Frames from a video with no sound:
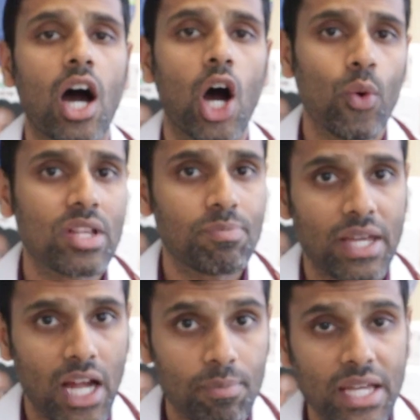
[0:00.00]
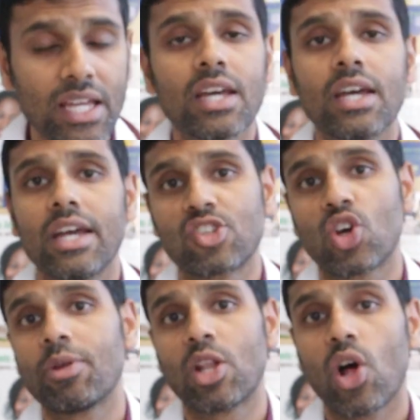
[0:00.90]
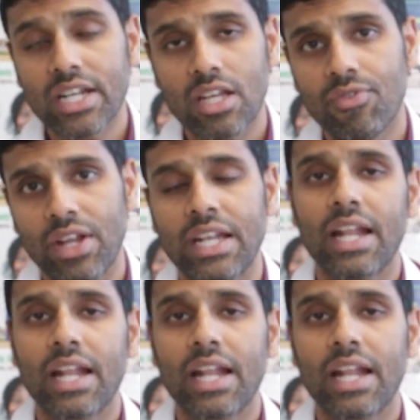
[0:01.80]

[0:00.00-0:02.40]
However, with PRP, it's going to be a lot different.